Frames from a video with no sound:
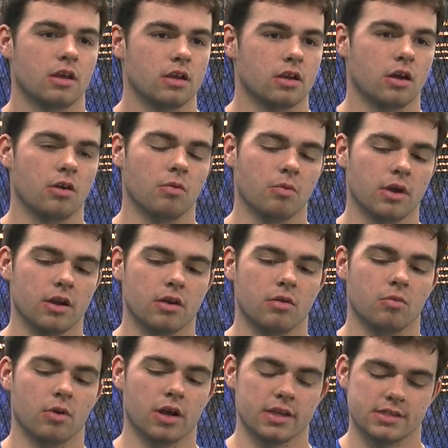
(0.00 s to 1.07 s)

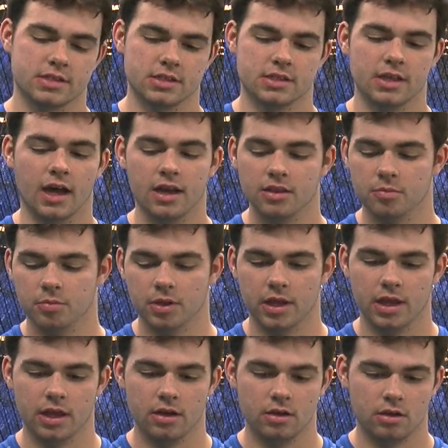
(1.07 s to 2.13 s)
When it's just not in the
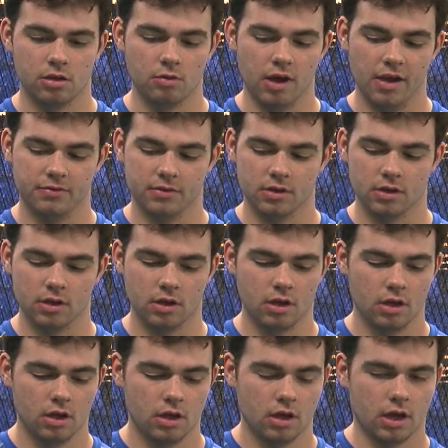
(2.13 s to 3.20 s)
plan, you have to
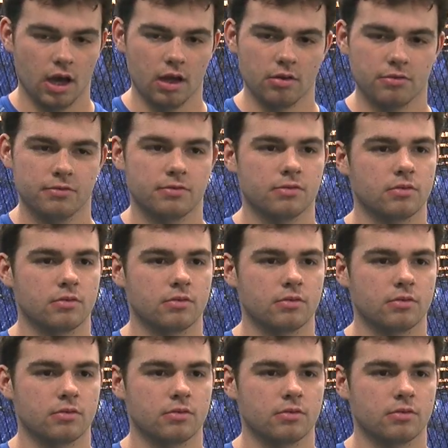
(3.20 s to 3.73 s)
kind of